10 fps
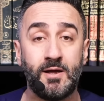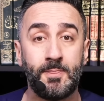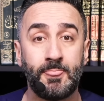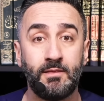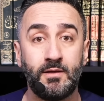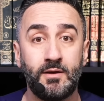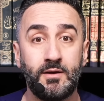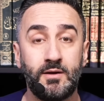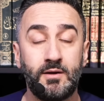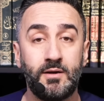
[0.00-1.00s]

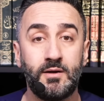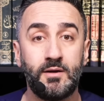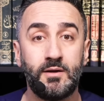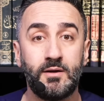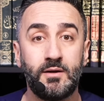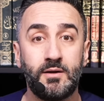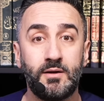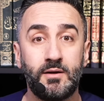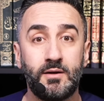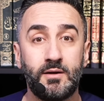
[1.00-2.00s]

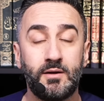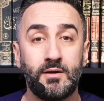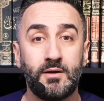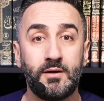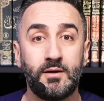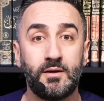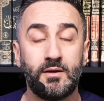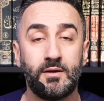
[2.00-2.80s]
(no one is talking)